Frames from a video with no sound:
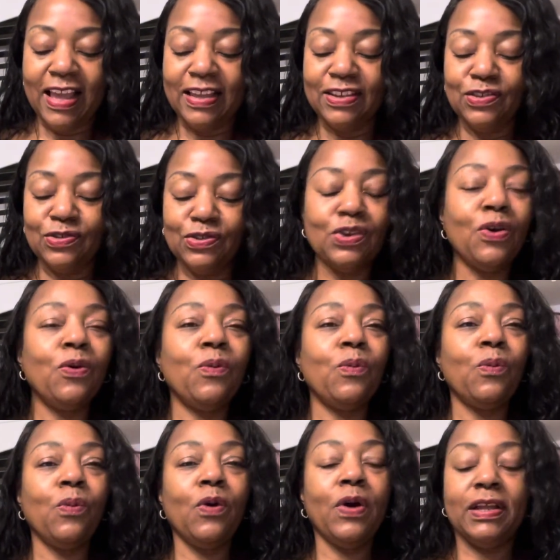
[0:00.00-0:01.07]
You don't
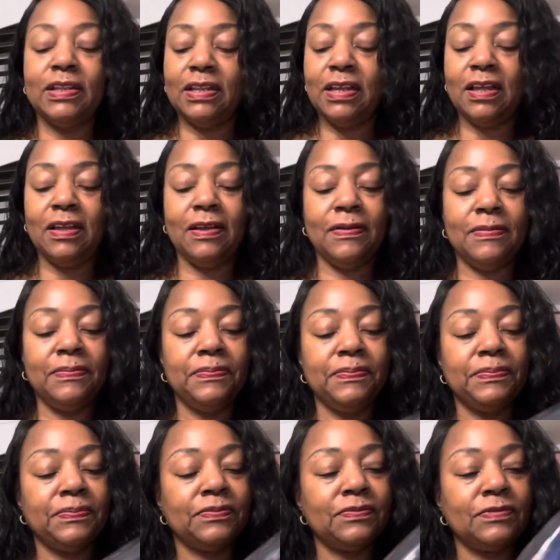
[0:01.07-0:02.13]
want, you
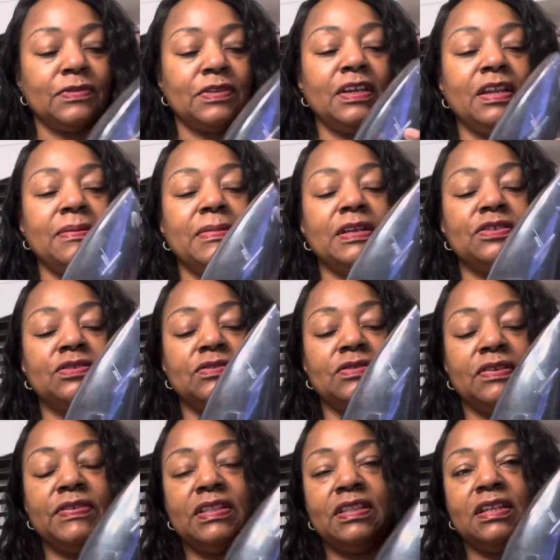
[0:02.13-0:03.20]
gotta make sure
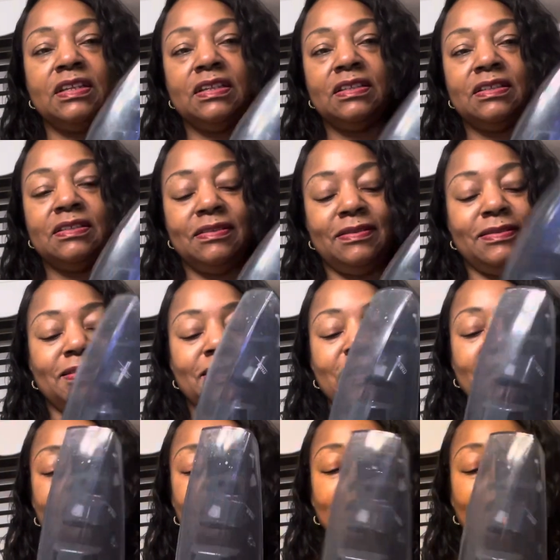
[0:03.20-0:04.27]
everything is
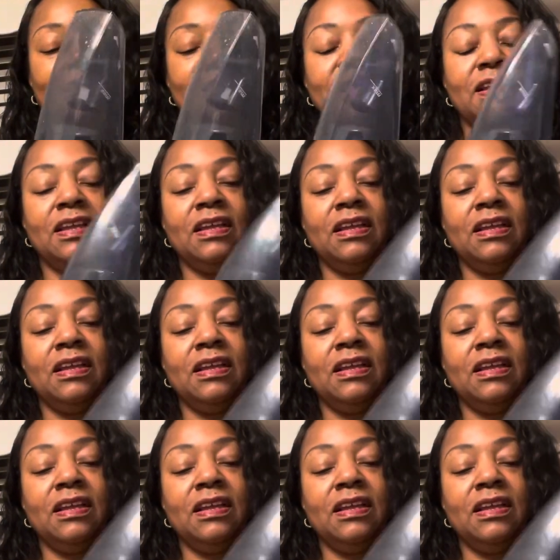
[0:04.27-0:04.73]
down in that,